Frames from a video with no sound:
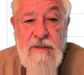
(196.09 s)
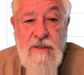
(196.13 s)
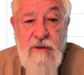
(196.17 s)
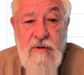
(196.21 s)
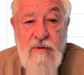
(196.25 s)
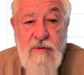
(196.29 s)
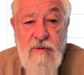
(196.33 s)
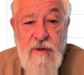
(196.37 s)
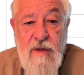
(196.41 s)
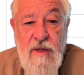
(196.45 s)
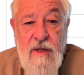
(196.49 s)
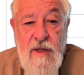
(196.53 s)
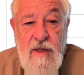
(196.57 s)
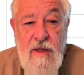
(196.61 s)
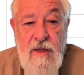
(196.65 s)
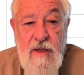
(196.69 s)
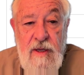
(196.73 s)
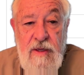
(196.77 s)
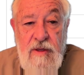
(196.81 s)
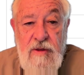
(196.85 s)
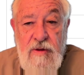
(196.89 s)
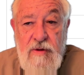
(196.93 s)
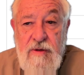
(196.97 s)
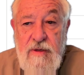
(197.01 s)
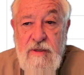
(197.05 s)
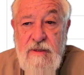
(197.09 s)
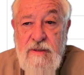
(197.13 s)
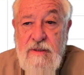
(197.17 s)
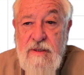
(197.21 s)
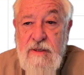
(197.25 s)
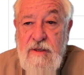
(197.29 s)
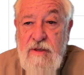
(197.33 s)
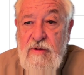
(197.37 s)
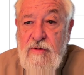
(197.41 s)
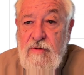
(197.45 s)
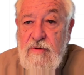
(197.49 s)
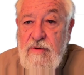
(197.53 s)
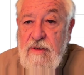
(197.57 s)
So you
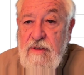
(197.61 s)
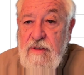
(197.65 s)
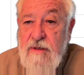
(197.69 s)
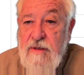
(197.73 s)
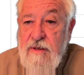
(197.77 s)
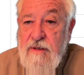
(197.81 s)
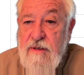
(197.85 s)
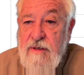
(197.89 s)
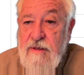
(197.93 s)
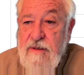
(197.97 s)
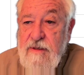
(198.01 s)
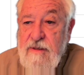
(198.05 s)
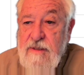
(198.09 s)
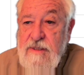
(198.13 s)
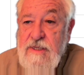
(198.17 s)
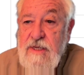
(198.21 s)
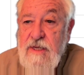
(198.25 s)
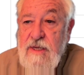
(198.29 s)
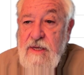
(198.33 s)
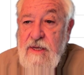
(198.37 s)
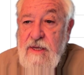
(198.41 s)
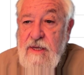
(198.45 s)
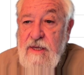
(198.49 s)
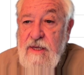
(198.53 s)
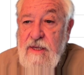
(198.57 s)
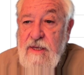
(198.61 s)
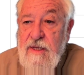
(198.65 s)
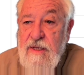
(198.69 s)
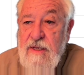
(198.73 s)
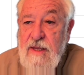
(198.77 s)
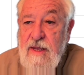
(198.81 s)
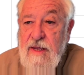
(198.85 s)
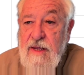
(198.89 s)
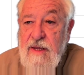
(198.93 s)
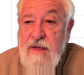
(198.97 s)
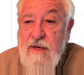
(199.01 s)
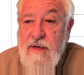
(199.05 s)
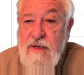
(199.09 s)
can see
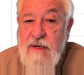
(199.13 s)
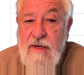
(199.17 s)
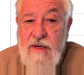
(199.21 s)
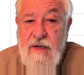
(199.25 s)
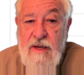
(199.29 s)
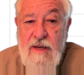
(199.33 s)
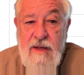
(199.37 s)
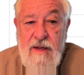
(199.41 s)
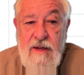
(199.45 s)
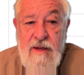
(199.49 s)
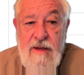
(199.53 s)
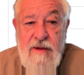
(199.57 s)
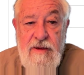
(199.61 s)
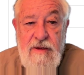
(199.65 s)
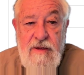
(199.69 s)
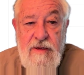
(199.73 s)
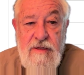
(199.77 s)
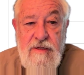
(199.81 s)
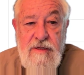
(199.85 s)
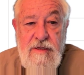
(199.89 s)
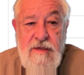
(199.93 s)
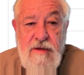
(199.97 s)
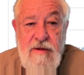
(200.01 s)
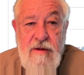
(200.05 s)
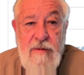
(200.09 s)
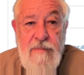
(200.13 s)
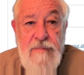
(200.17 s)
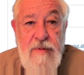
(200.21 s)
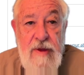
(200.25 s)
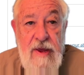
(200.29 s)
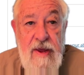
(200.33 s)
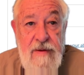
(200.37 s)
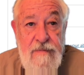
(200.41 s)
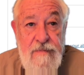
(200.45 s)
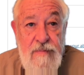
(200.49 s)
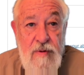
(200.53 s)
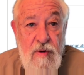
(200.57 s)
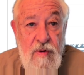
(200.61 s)
that this is a
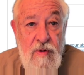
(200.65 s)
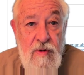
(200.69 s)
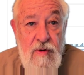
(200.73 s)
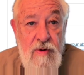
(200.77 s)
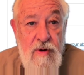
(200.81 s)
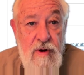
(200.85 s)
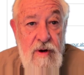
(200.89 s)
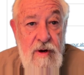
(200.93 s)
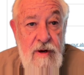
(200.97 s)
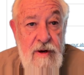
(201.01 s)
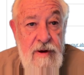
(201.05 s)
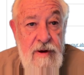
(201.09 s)
paper.